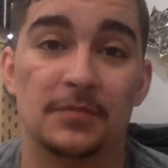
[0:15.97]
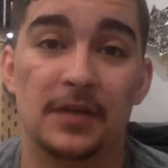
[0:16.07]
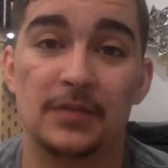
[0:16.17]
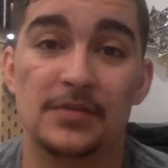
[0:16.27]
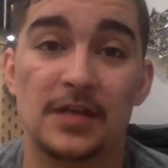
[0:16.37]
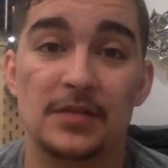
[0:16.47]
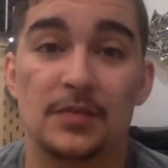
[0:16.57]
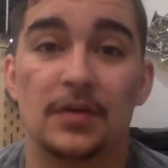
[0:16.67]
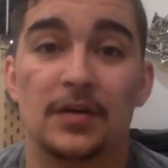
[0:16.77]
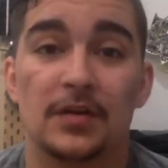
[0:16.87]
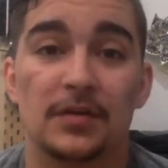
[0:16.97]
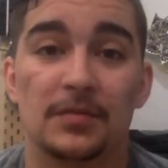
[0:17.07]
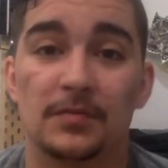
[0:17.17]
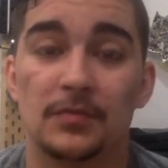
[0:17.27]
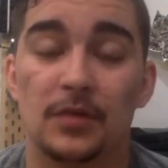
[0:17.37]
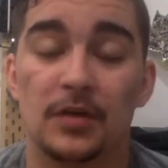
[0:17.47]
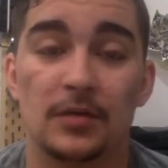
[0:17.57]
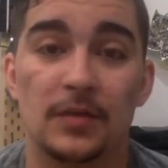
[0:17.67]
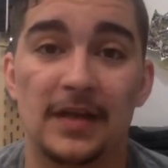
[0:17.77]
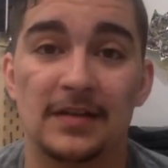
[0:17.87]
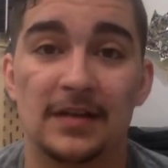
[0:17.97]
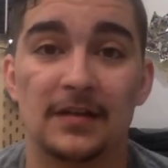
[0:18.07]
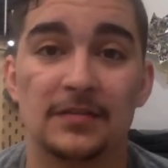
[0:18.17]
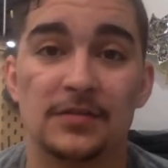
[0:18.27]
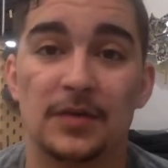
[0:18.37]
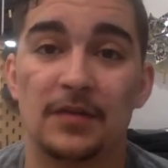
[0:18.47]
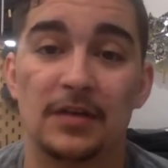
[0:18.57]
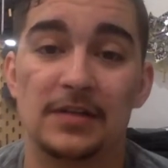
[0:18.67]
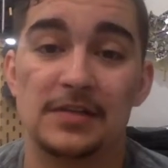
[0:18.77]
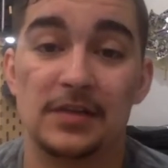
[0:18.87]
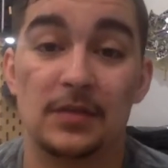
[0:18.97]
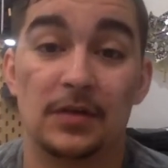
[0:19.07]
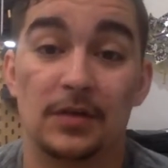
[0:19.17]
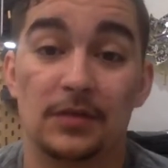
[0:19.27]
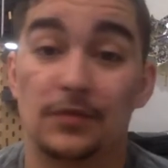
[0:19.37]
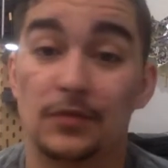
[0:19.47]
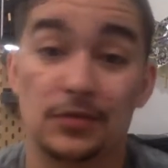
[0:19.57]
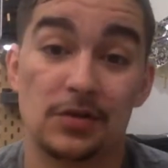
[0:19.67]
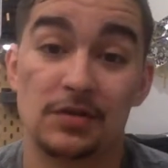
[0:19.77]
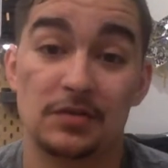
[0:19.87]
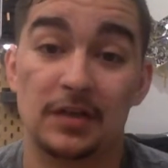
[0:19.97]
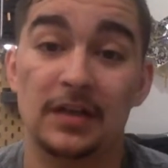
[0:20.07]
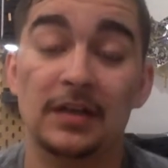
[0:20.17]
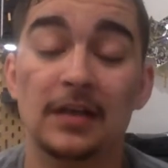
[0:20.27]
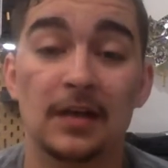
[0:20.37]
pick up your sketchbook, work on your painting, do whatever it is that you want to do, fold your laundry,